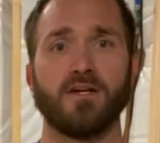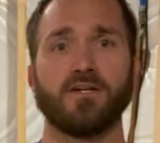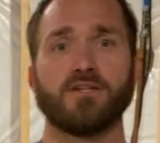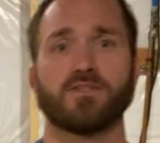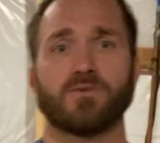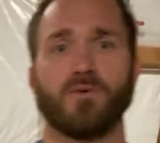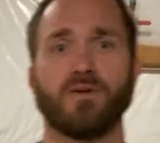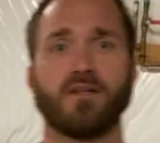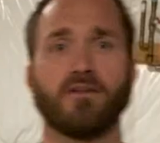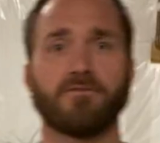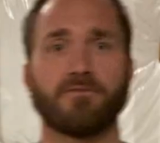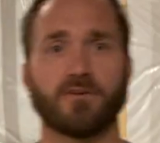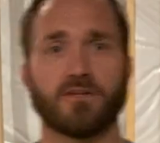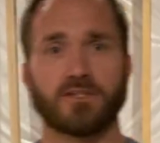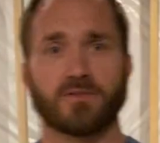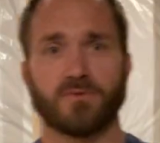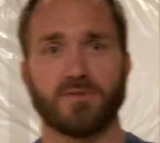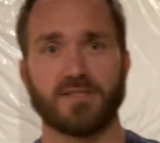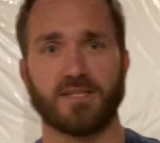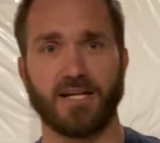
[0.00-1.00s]
So one of the
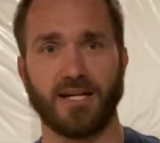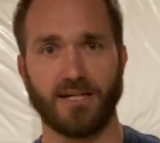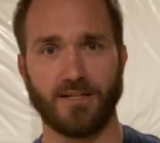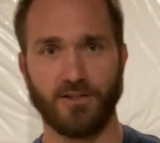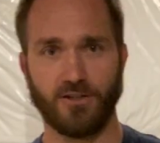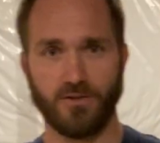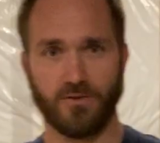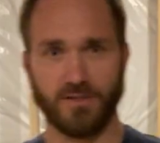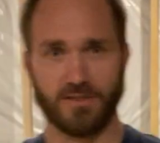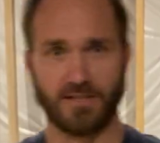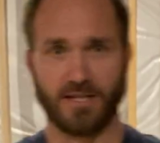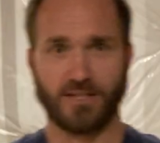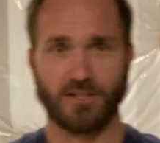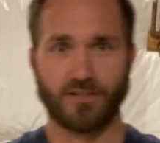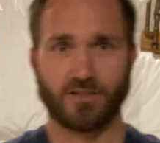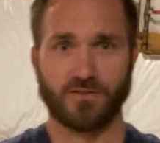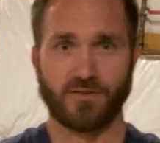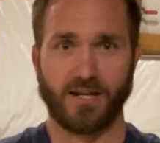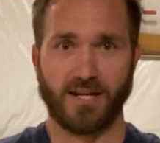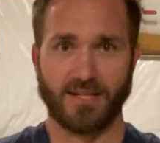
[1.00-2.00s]
first ones that I do is I
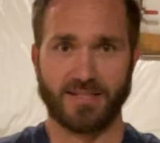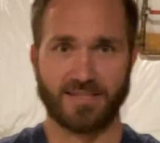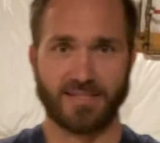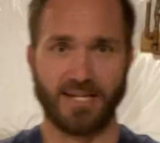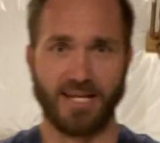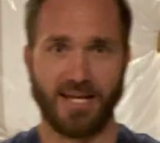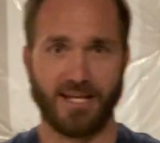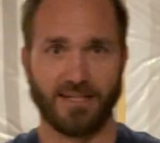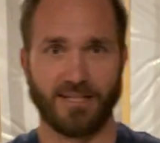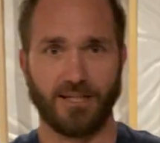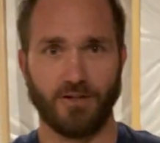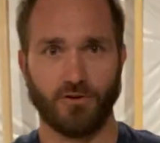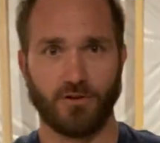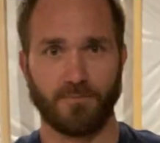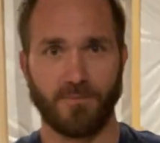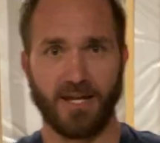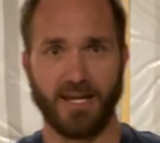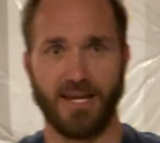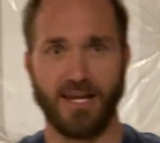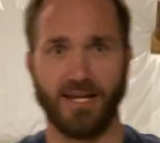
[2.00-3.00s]
just try to stand here with
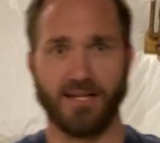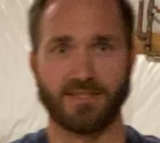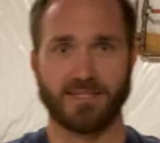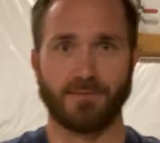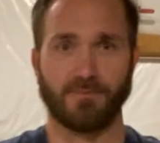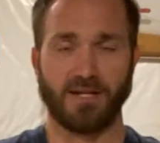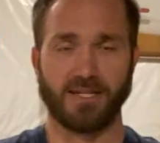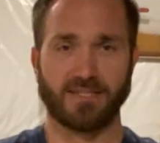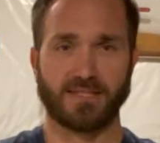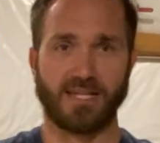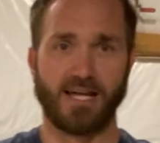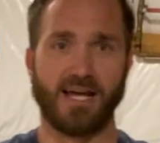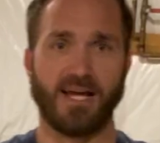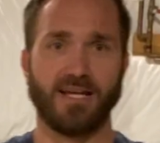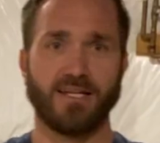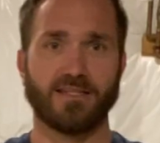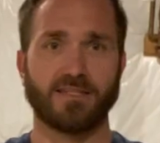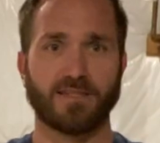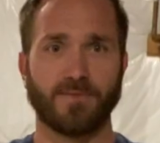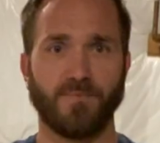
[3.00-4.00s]
my hands at my
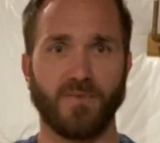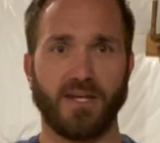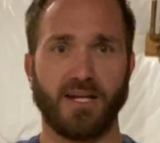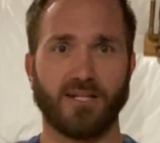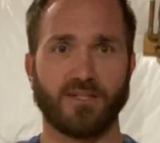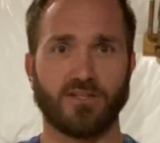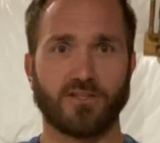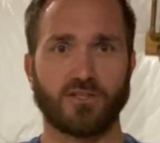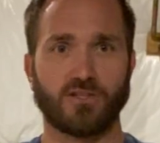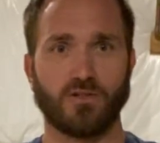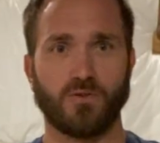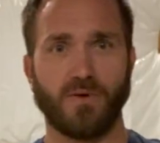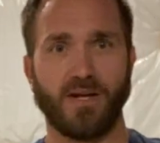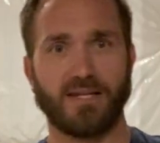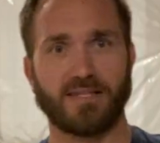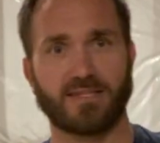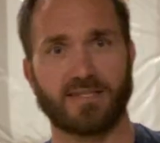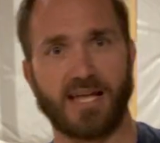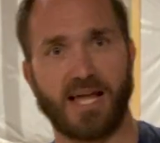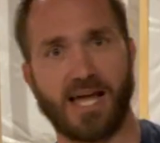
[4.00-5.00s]
sides, and I just do a
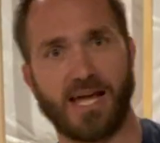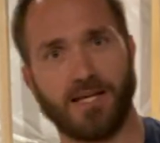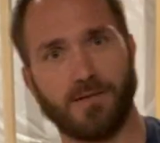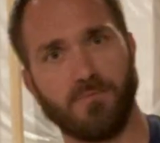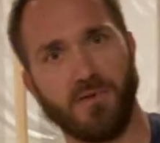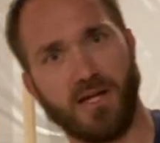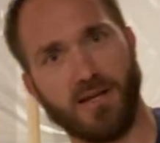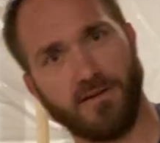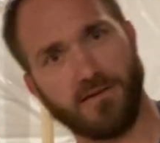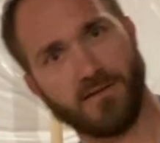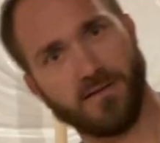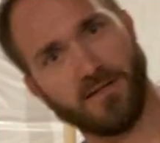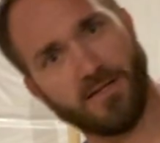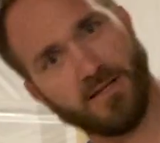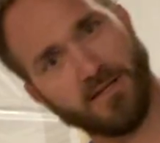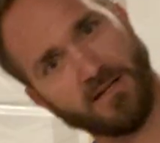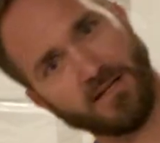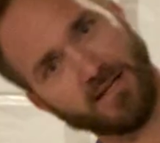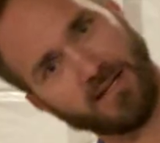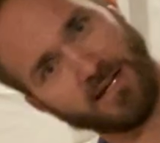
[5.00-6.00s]
side bend.
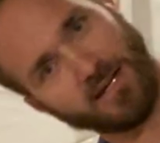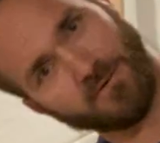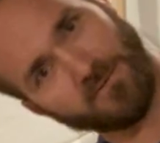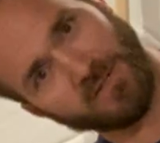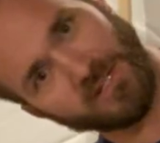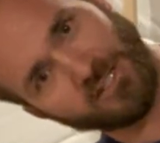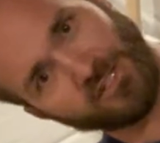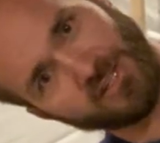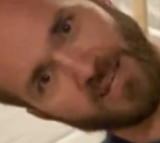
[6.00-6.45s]
And I reach